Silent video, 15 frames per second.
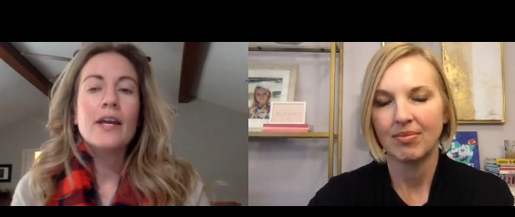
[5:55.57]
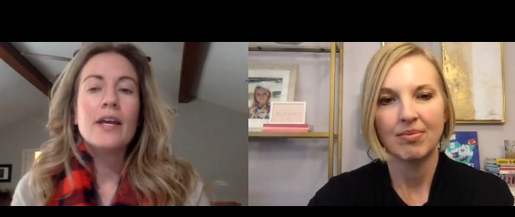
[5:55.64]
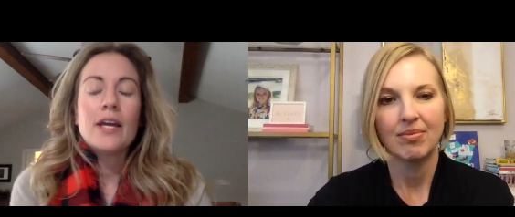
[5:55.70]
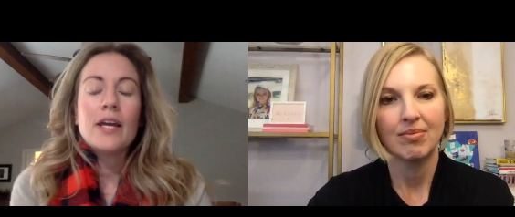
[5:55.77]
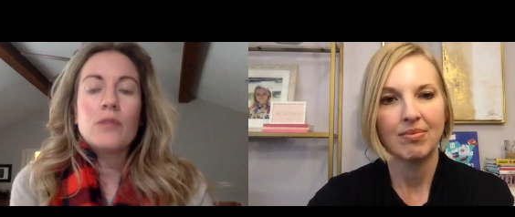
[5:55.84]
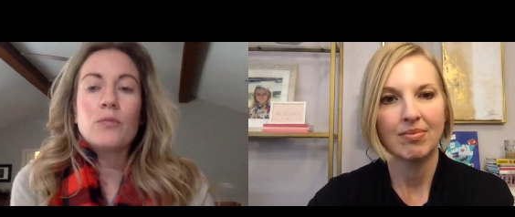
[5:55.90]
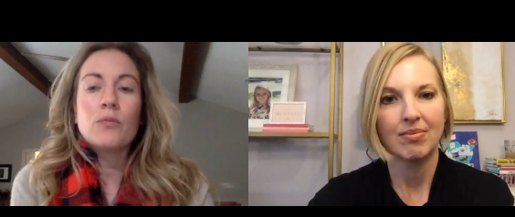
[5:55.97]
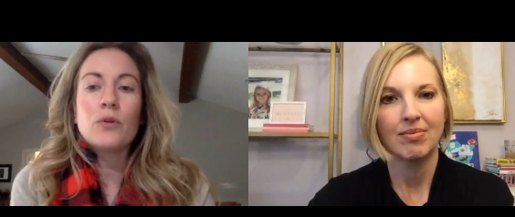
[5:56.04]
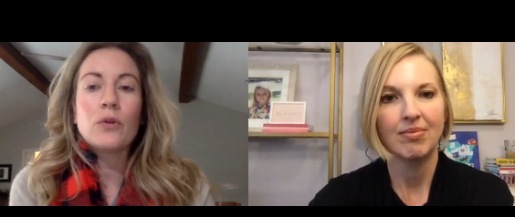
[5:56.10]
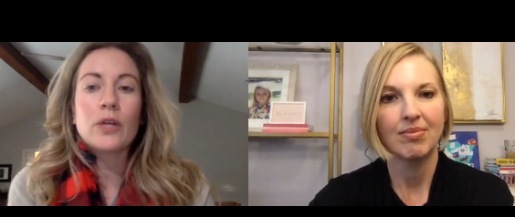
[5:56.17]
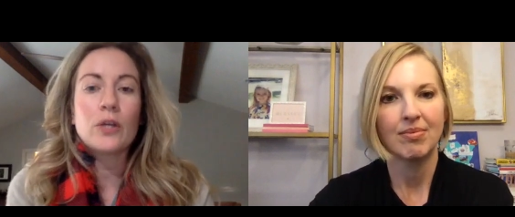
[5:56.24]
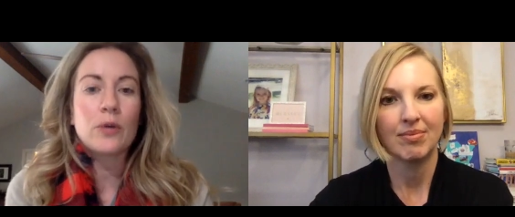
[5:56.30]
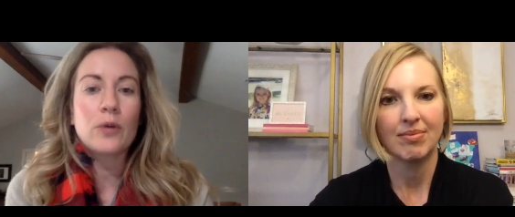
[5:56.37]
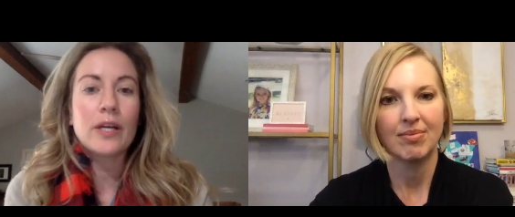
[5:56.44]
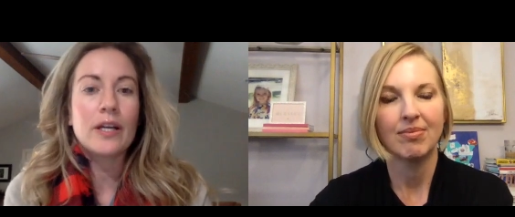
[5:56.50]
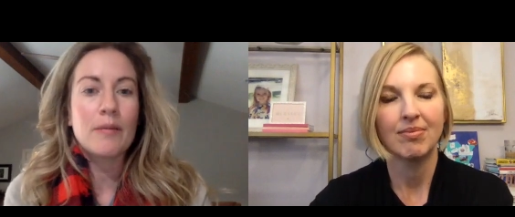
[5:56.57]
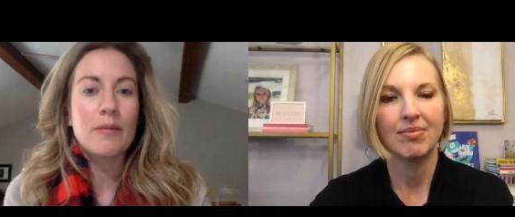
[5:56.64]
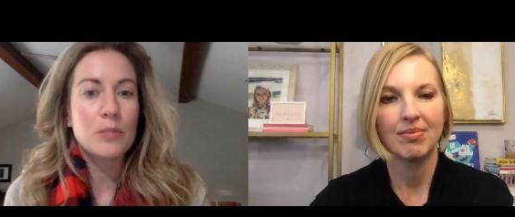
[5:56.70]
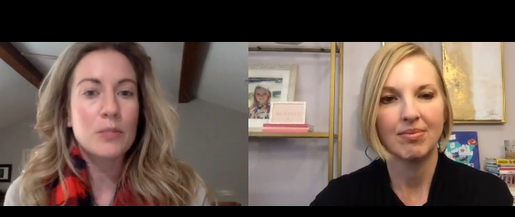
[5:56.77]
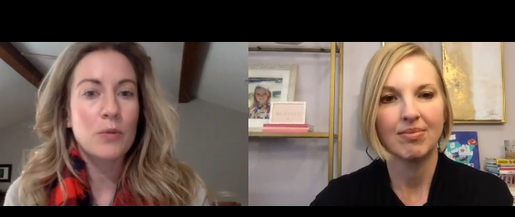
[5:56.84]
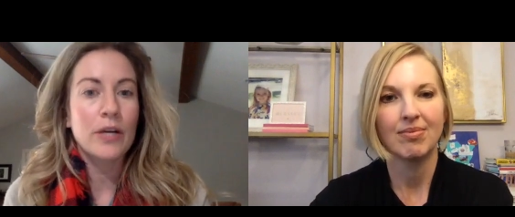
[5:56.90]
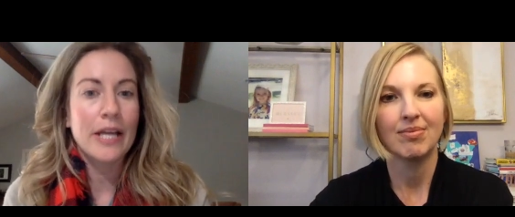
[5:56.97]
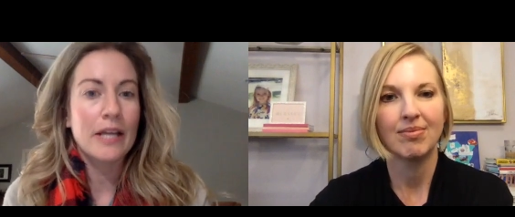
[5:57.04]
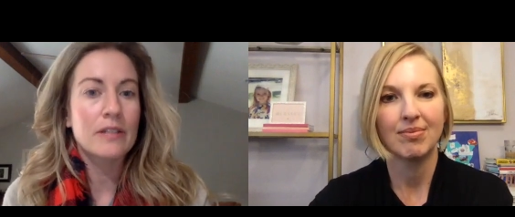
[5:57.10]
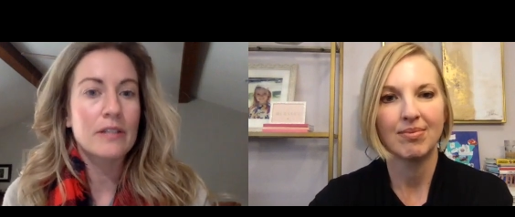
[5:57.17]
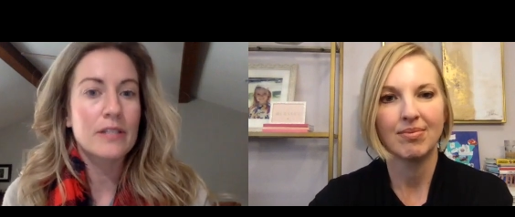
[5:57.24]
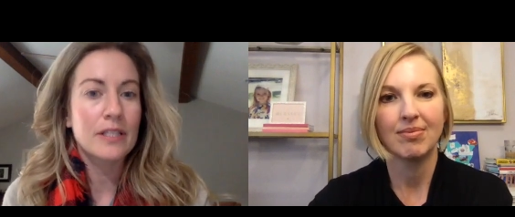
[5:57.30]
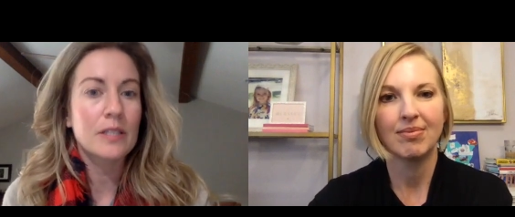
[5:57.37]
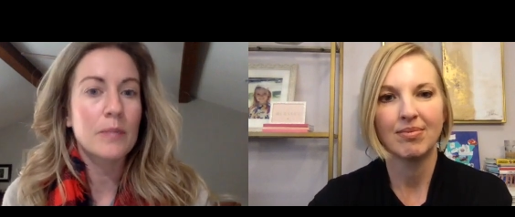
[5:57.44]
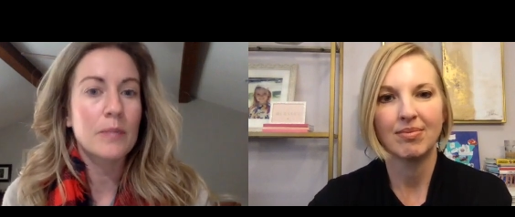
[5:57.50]
Speaker 1: It really created a much more enhanced
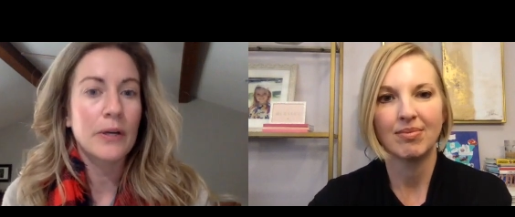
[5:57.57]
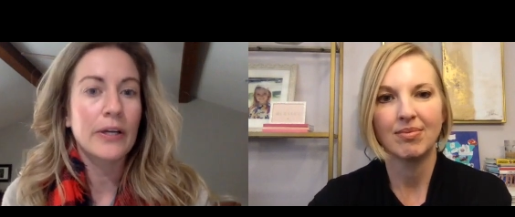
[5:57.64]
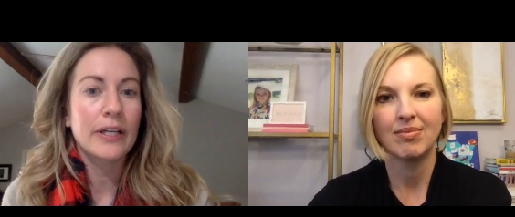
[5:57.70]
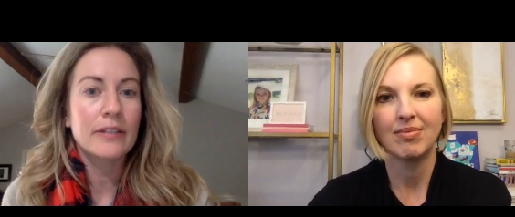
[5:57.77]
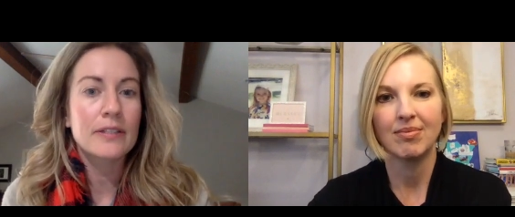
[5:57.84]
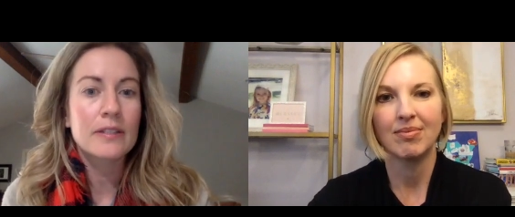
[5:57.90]
experience.